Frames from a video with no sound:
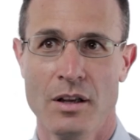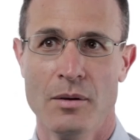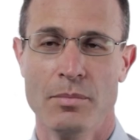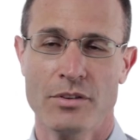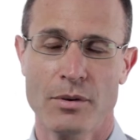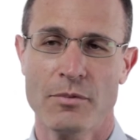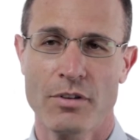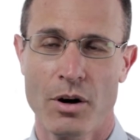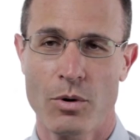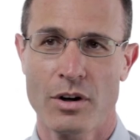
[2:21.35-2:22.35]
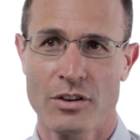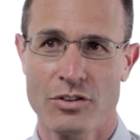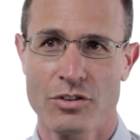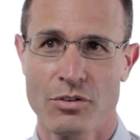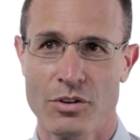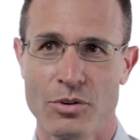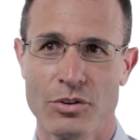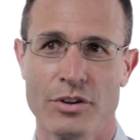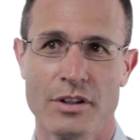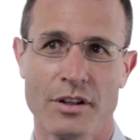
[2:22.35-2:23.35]
But some of our work has shown that
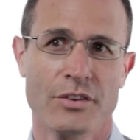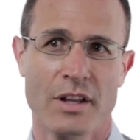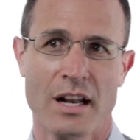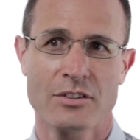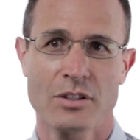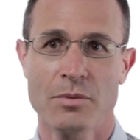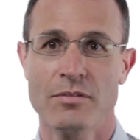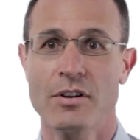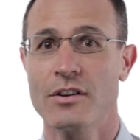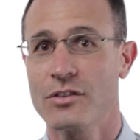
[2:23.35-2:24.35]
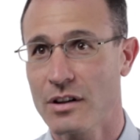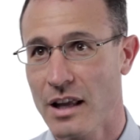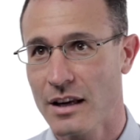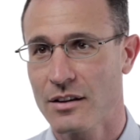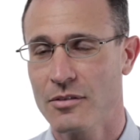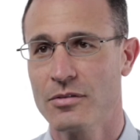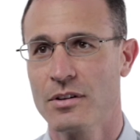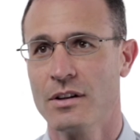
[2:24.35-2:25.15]
older adults can actually be very selective.